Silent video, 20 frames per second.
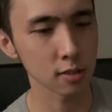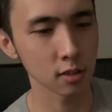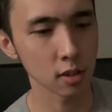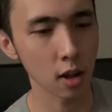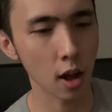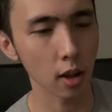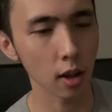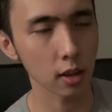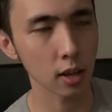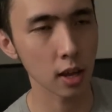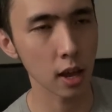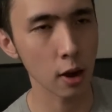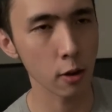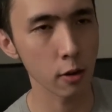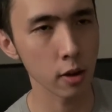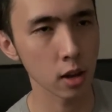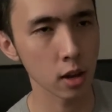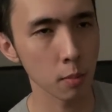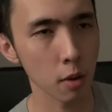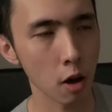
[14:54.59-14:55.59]
not
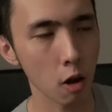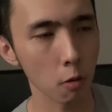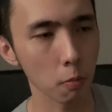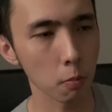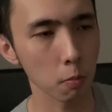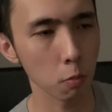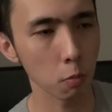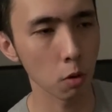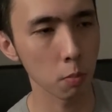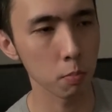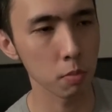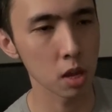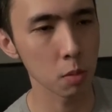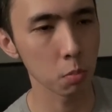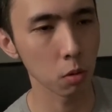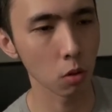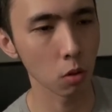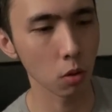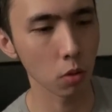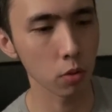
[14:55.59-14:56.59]
caring about what
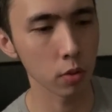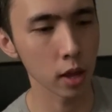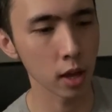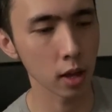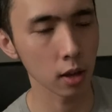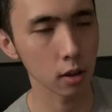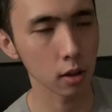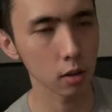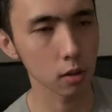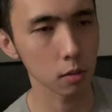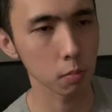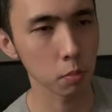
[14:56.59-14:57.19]
people think,